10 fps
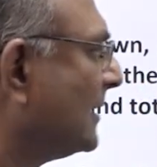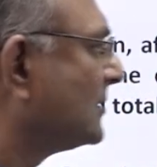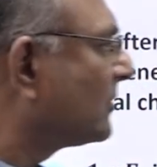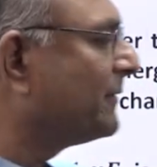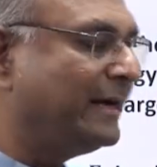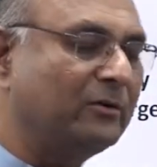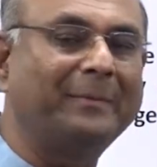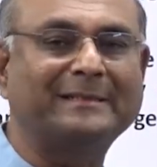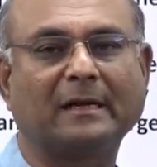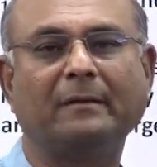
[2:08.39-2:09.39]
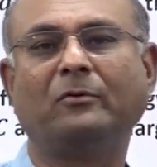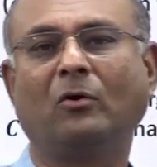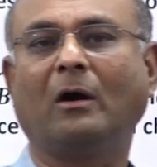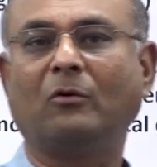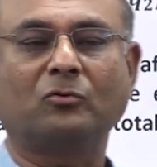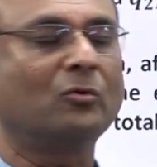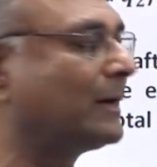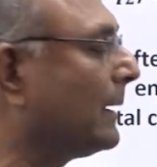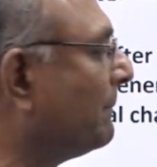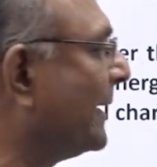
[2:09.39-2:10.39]
So we need to basically know how to
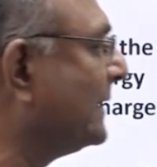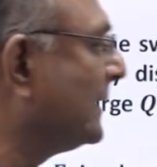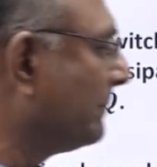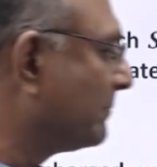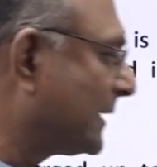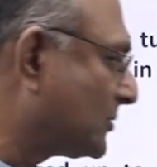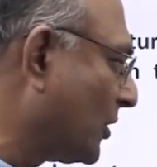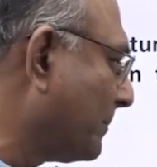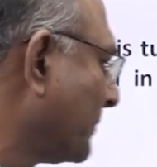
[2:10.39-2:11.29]
combine them, that's all.